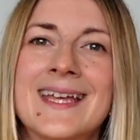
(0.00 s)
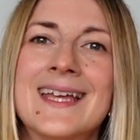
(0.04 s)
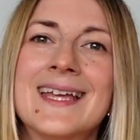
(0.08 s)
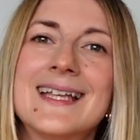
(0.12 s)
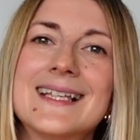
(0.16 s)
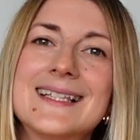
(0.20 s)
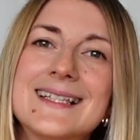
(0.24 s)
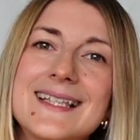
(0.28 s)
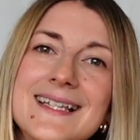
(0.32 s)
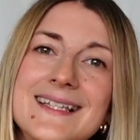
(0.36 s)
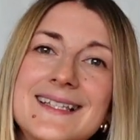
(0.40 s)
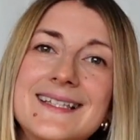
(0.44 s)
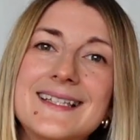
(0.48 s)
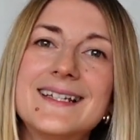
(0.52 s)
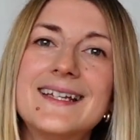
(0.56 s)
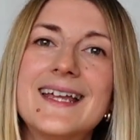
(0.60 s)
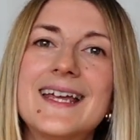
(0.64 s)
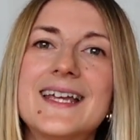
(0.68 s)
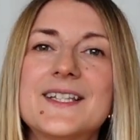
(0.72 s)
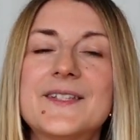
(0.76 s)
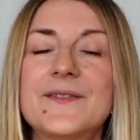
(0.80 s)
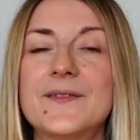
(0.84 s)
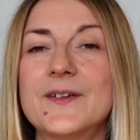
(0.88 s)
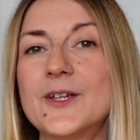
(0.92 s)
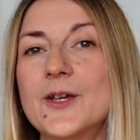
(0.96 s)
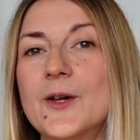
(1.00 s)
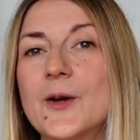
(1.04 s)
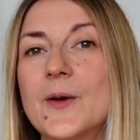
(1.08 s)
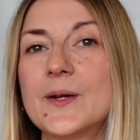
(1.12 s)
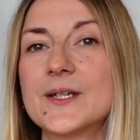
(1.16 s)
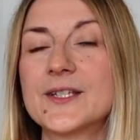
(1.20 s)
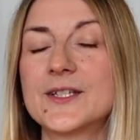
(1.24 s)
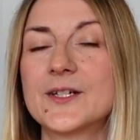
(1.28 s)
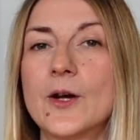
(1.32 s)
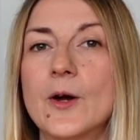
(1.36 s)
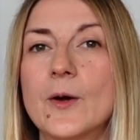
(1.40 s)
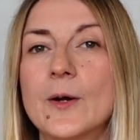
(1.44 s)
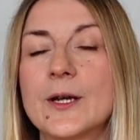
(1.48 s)
Since today's video
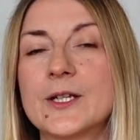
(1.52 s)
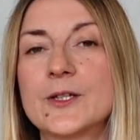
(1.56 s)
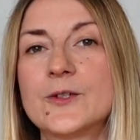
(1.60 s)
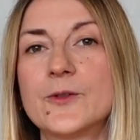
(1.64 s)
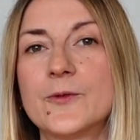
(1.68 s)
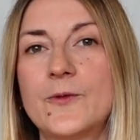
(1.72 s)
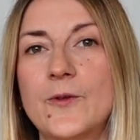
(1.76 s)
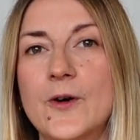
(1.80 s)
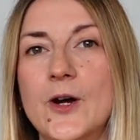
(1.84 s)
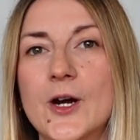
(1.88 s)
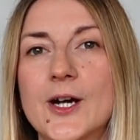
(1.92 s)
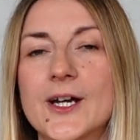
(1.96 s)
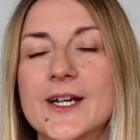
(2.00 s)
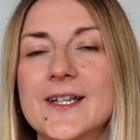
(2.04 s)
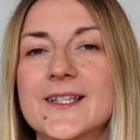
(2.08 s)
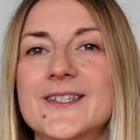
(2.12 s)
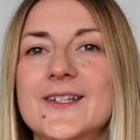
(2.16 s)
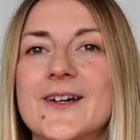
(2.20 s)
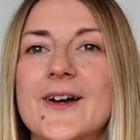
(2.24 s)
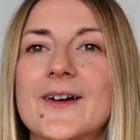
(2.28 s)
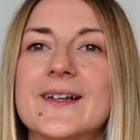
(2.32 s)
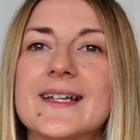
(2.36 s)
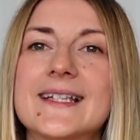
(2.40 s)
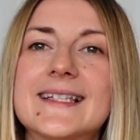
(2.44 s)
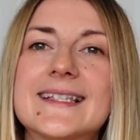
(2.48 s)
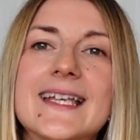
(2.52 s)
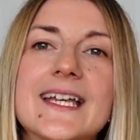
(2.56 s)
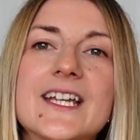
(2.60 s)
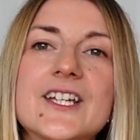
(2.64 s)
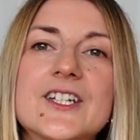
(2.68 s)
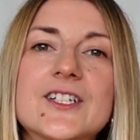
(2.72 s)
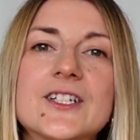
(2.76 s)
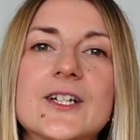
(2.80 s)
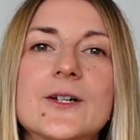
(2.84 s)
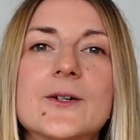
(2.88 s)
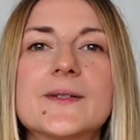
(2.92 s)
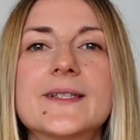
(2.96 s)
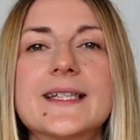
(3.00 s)
is going to focus on
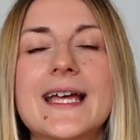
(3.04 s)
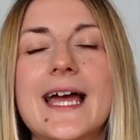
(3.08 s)
essentials,